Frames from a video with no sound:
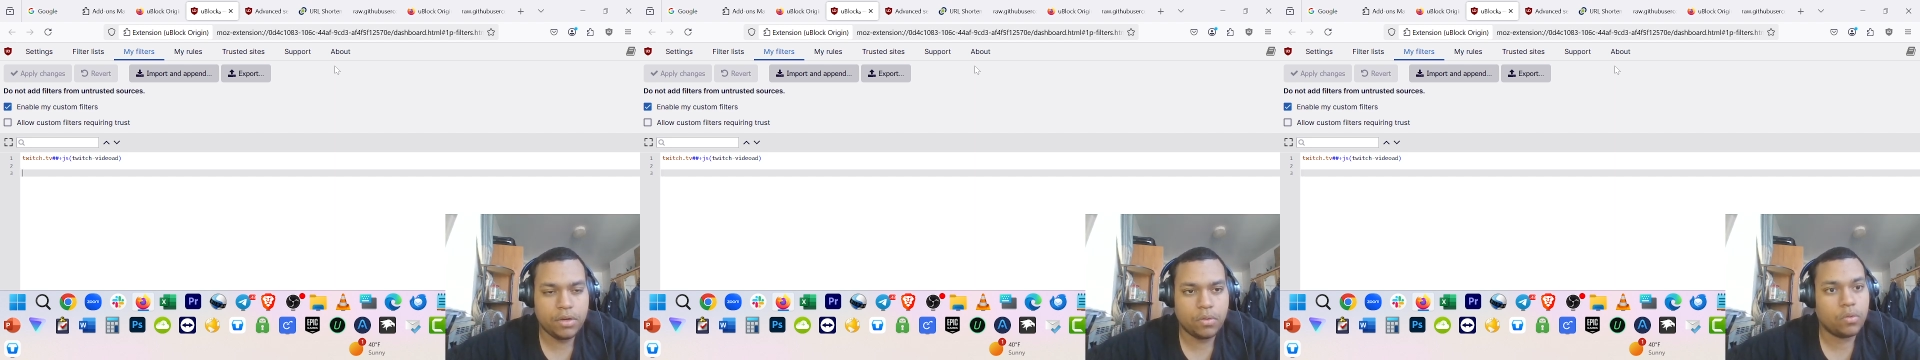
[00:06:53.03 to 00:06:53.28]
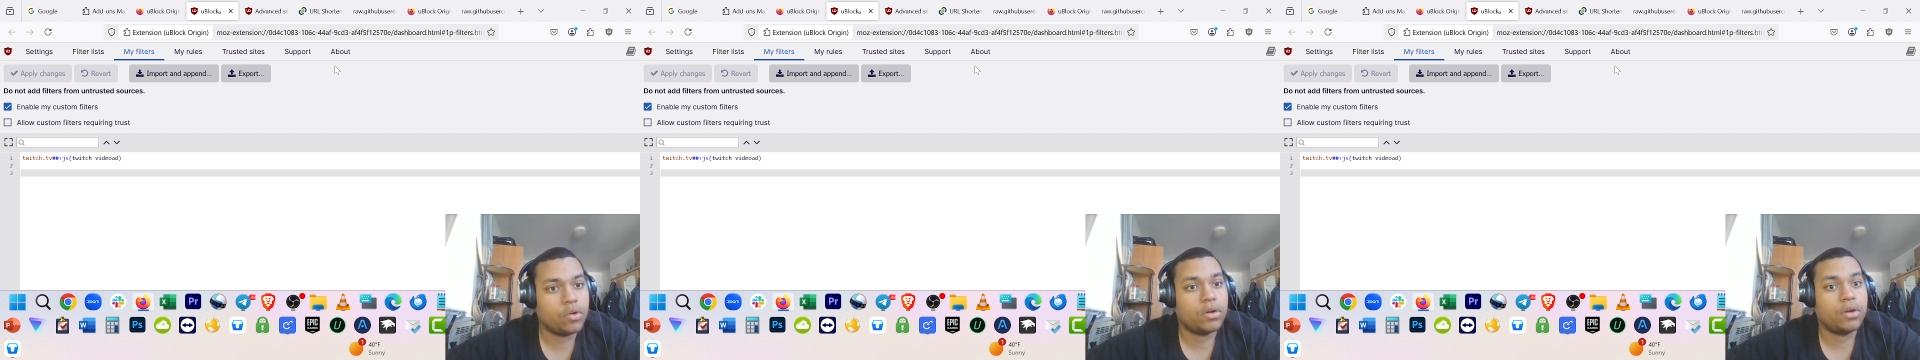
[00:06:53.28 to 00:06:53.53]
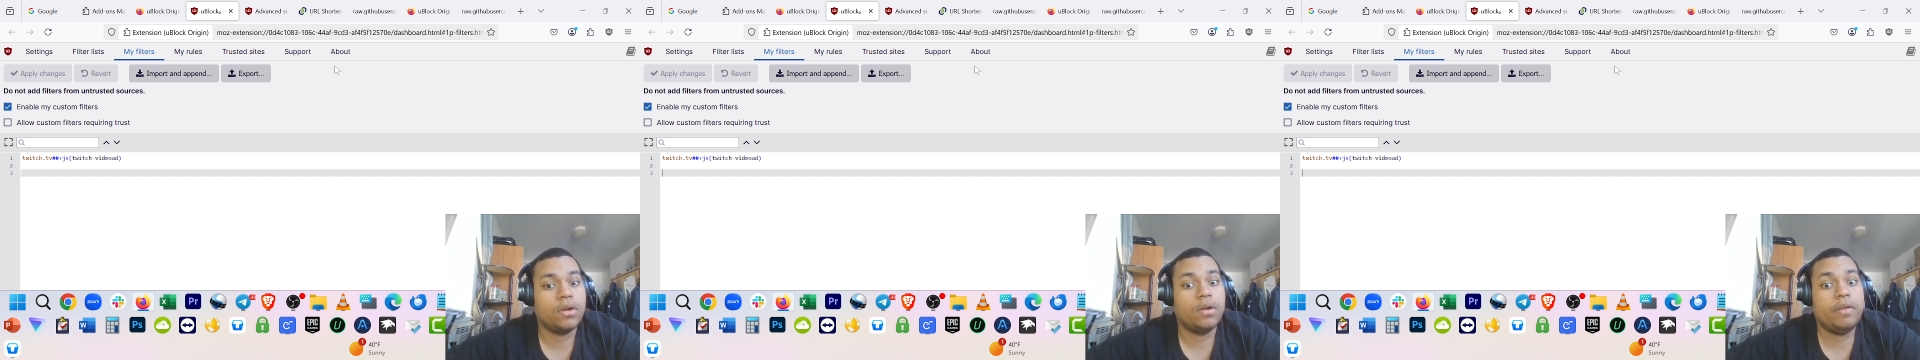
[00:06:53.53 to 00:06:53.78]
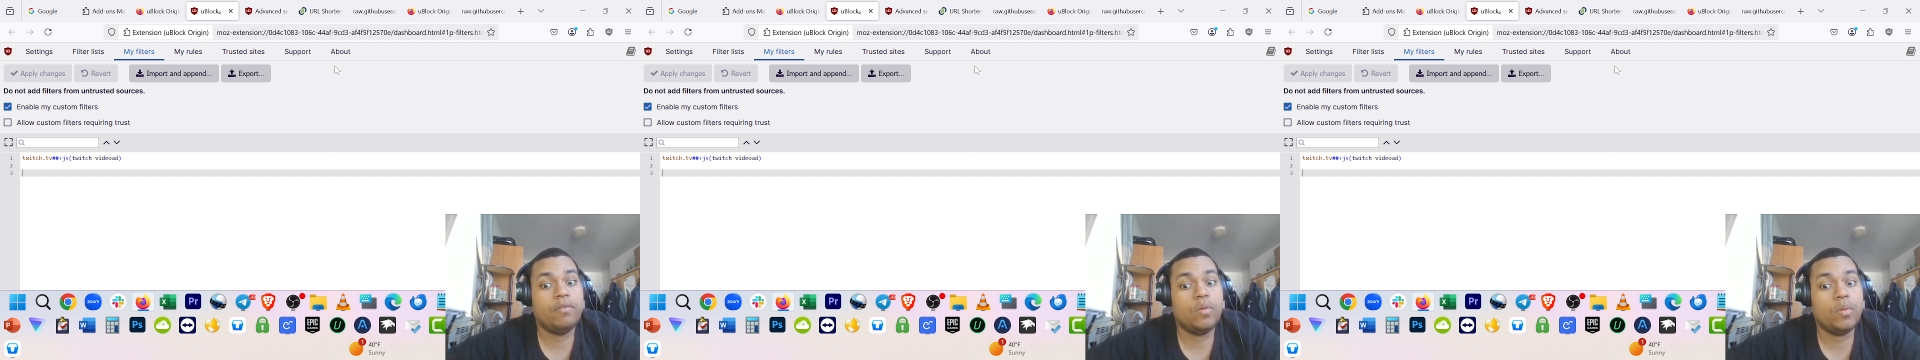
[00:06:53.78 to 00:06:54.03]
or
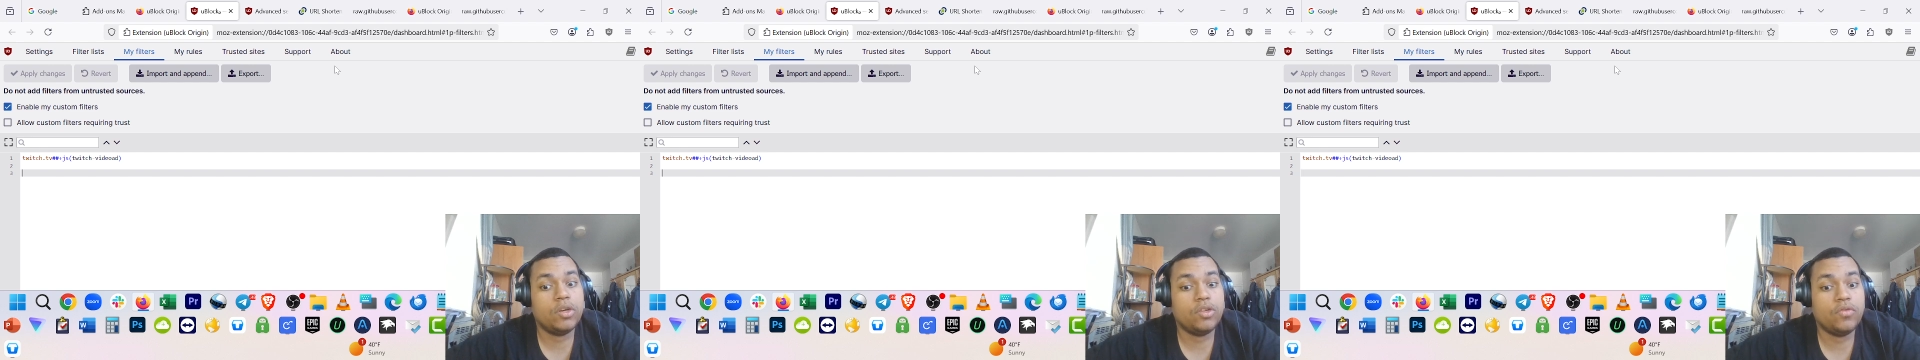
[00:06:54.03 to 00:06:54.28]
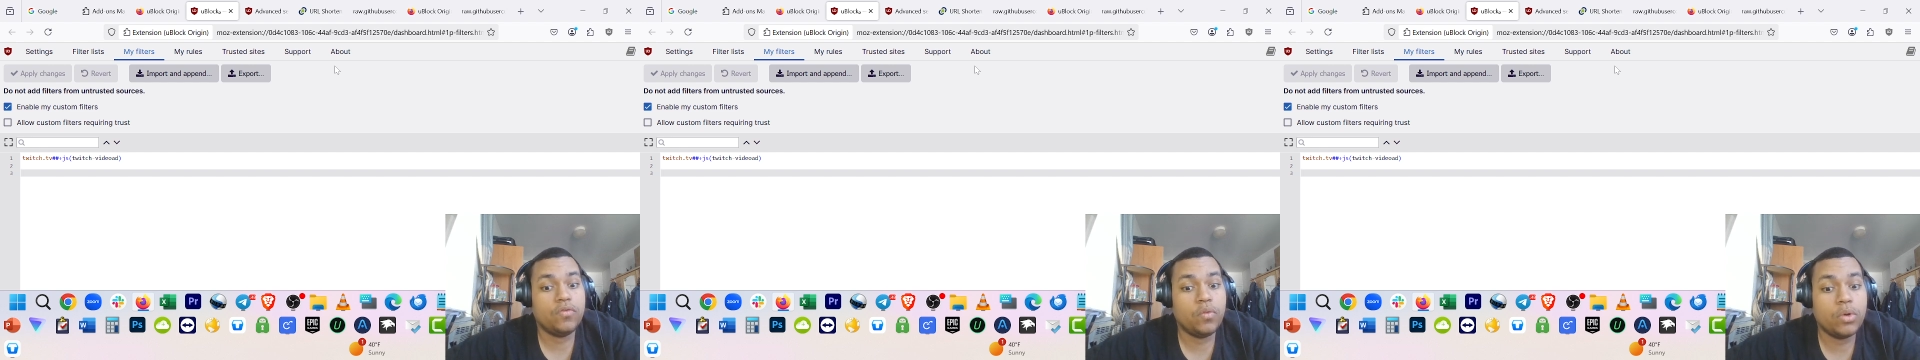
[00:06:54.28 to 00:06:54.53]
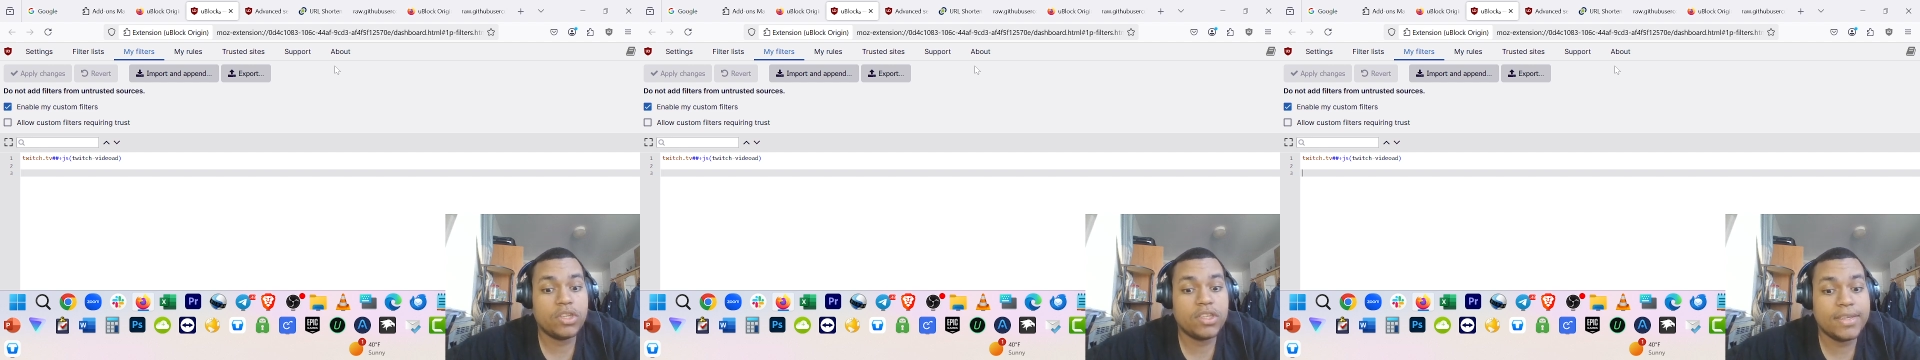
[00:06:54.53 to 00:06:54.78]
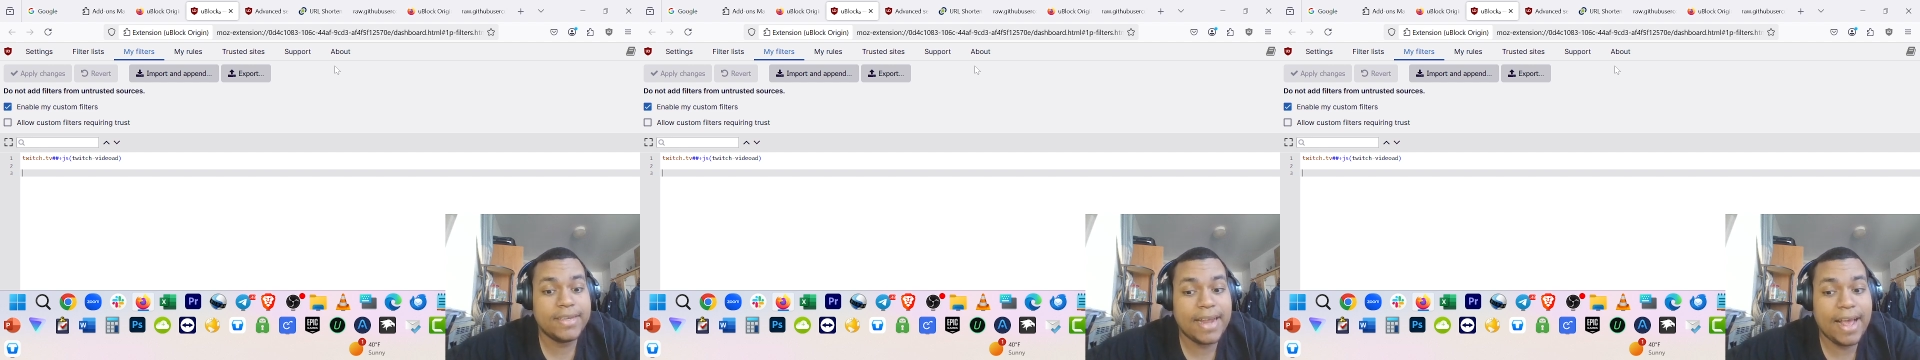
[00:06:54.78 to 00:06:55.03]
even worse,
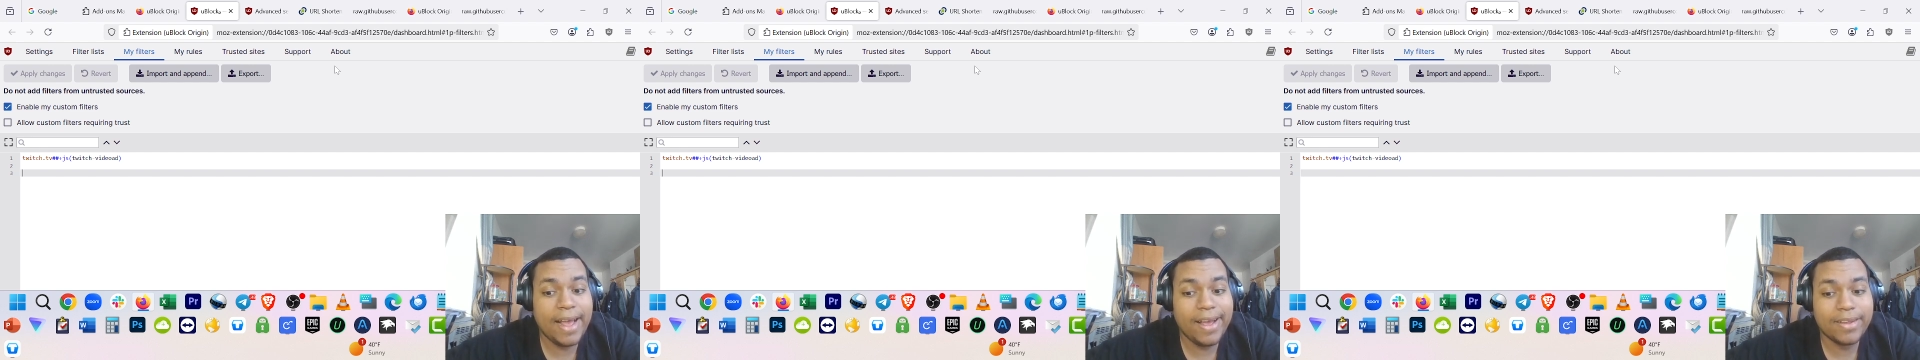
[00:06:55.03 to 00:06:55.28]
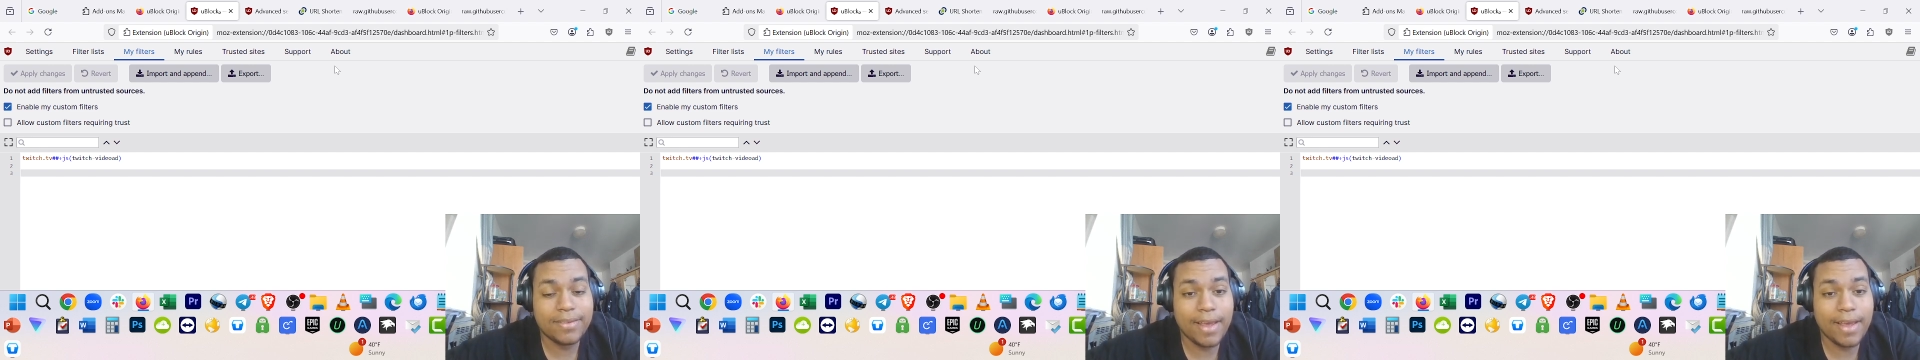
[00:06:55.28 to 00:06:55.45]
14 ads